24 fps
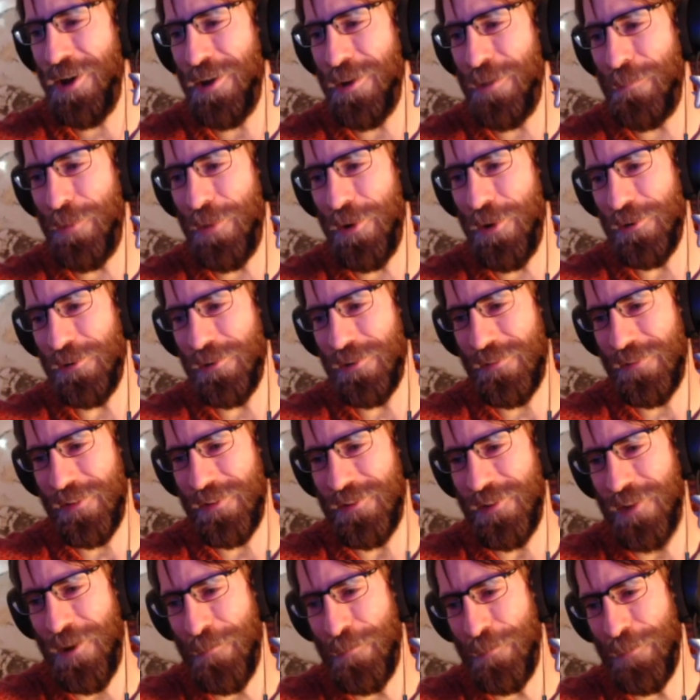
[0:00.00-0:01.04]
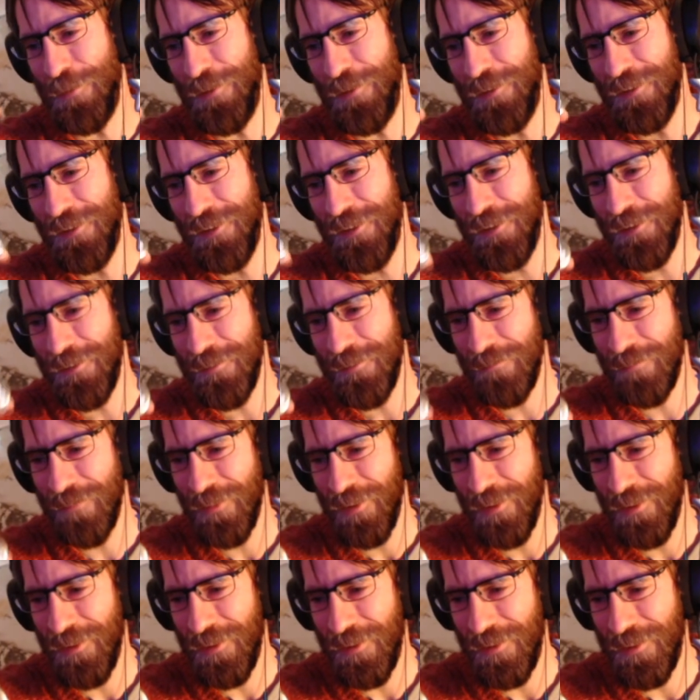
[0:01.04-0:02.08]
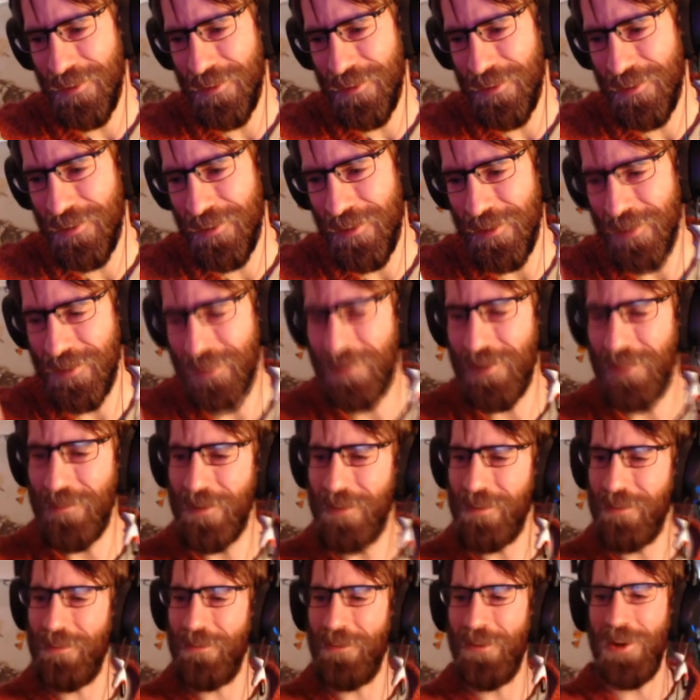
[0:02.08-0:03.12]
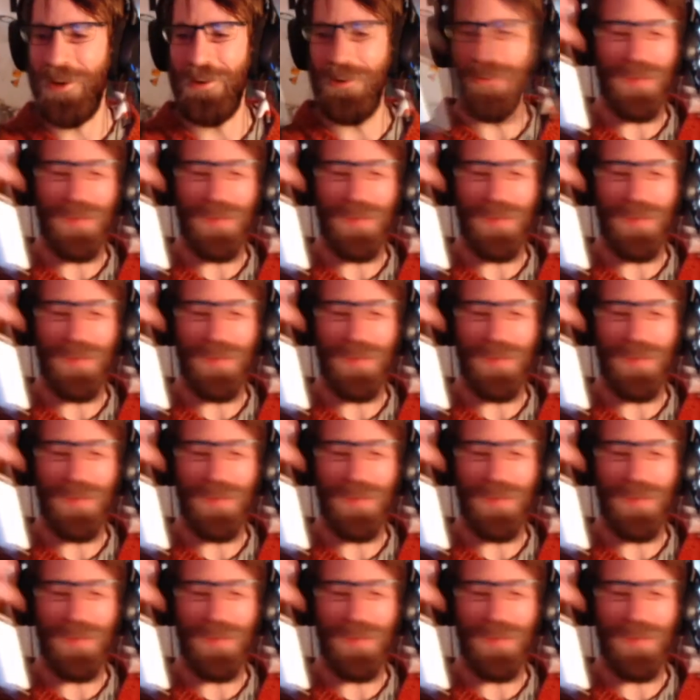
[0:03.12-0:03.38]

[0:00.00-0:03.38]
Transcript: the bottles if I jump. No, there's nothing written on there.